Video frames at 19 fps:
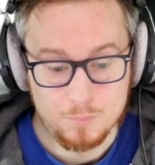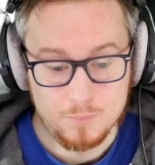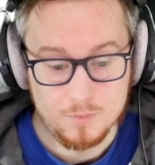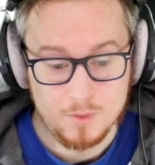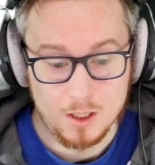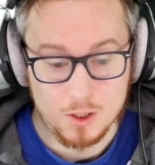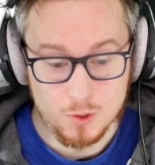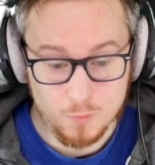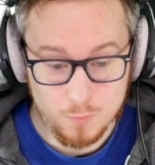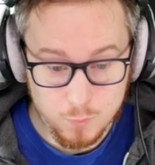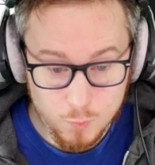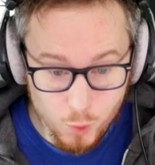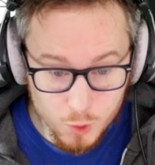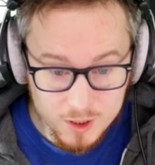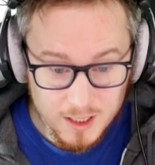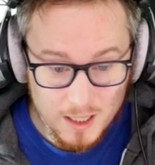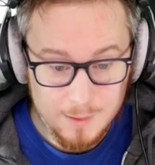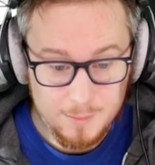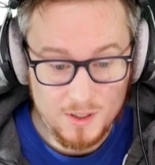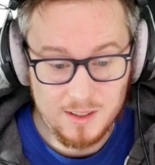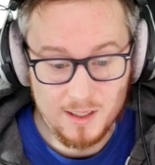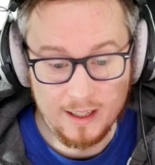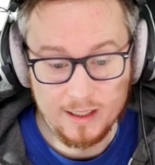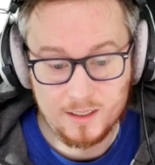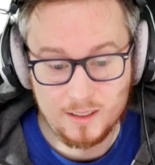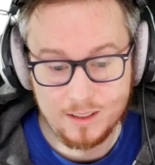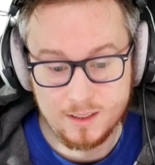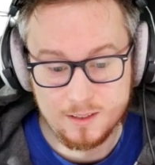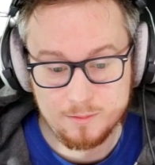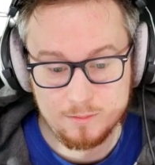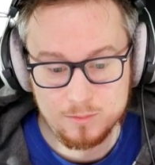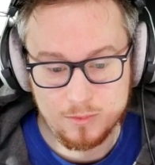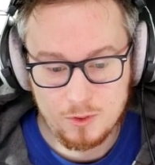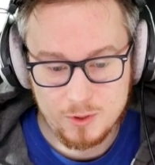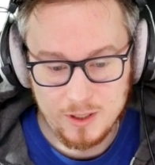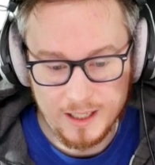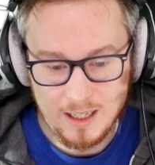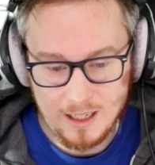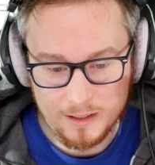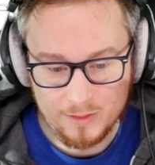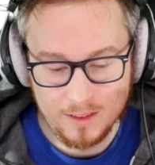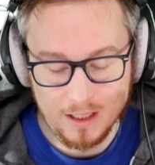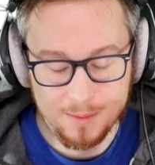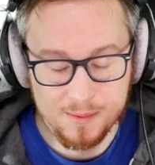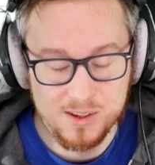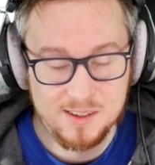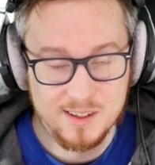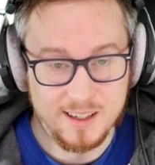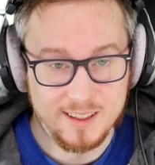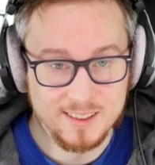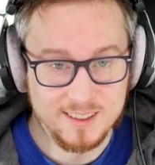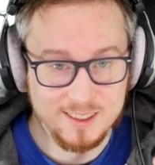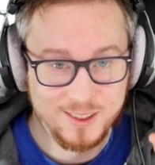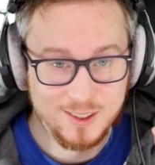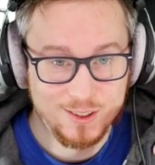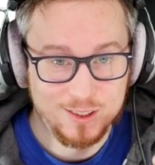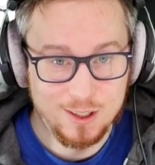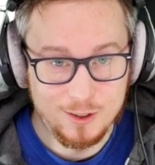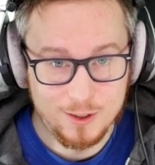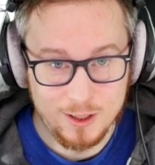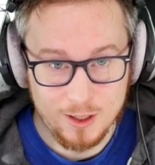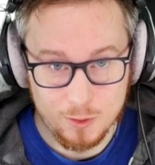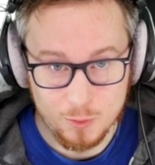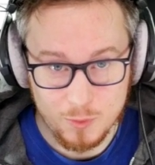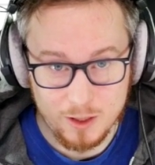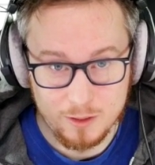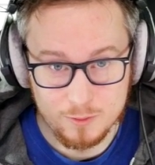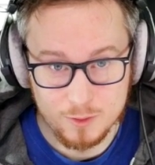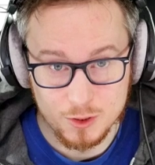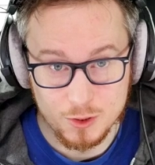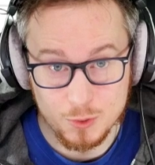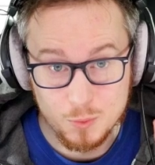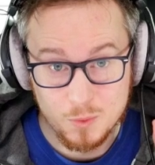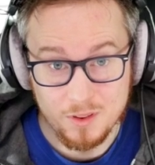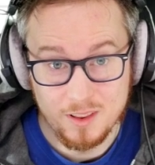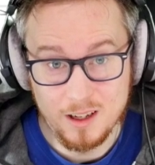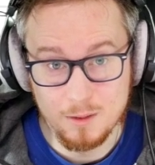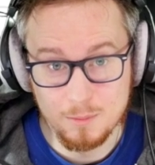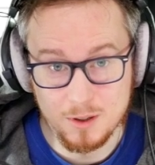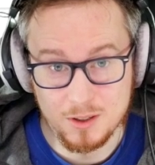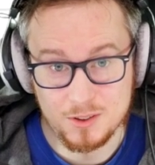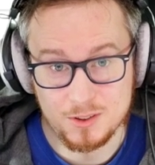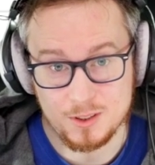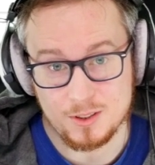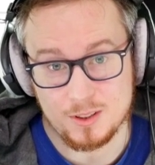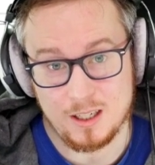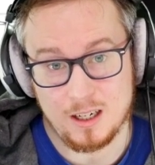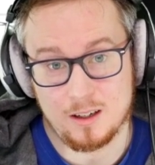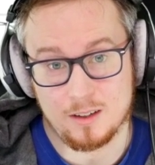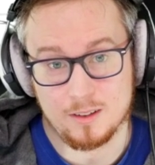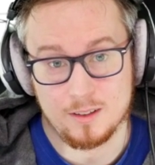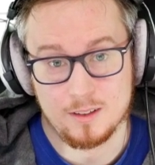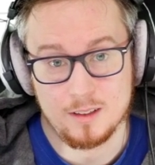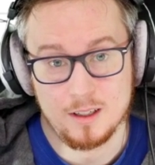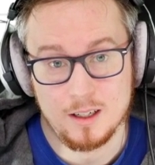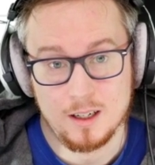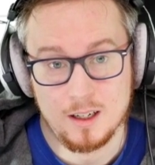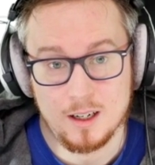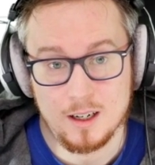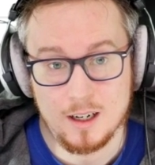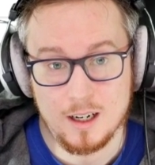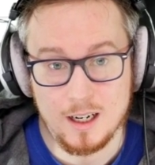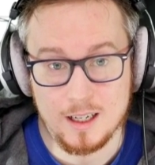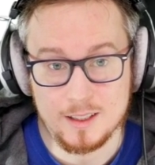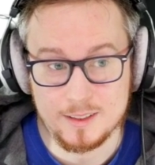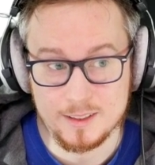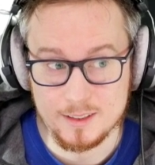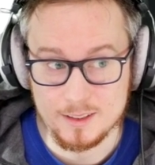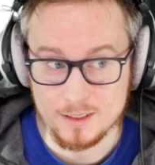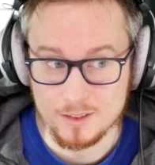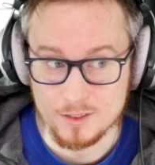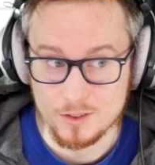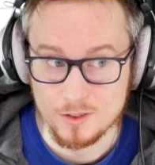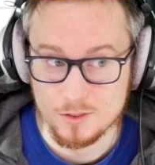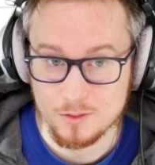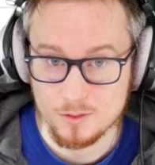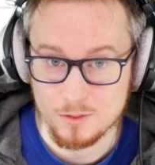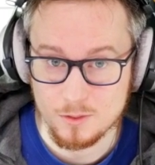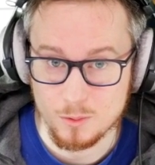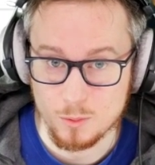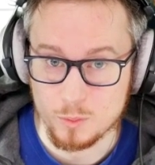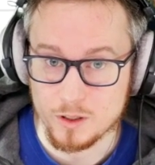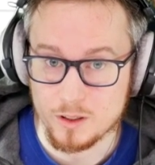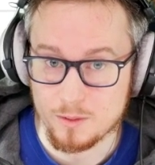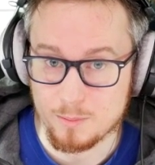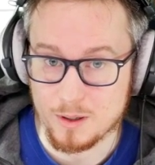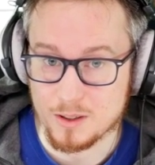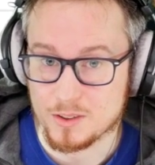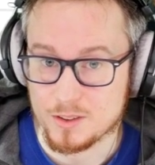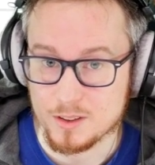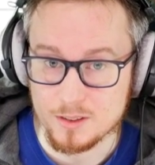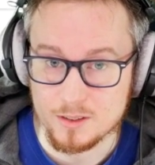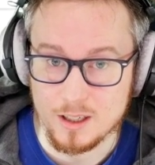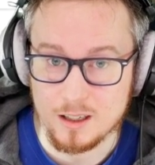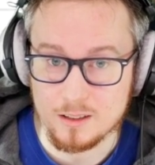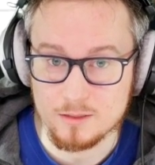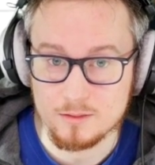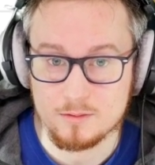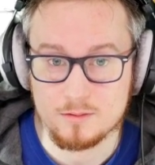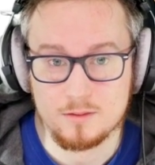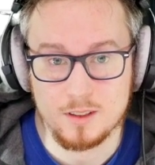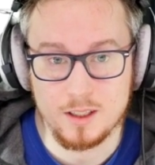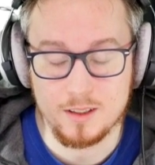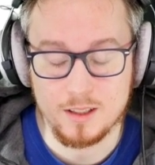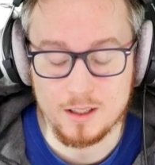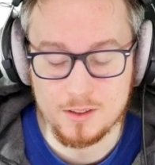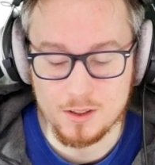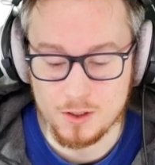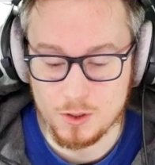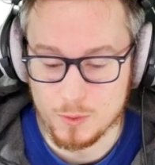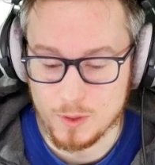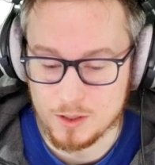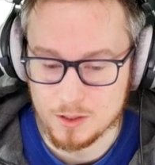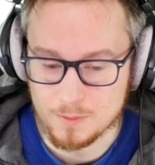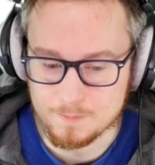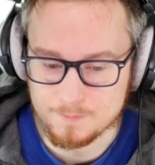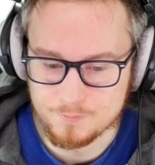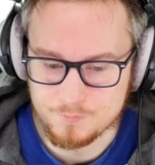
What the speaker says: It's 4 times as likely, 3.5 times as likely to generate a rare for you without Busted Crown as it is with Busted Crown in that situation.